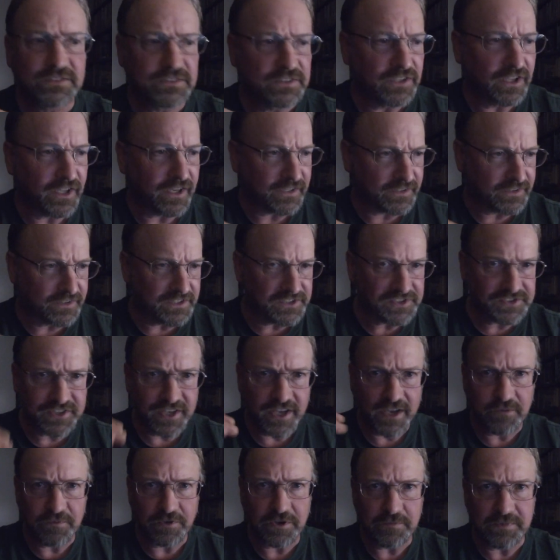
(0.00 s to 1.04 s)
Like, this
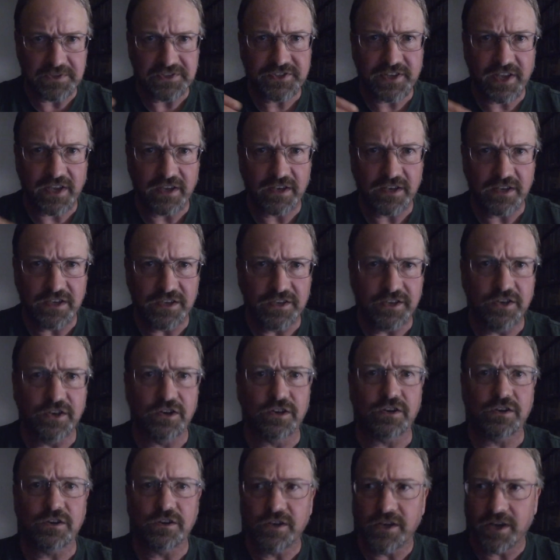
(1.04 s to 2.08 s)
day I'm going to be staying here,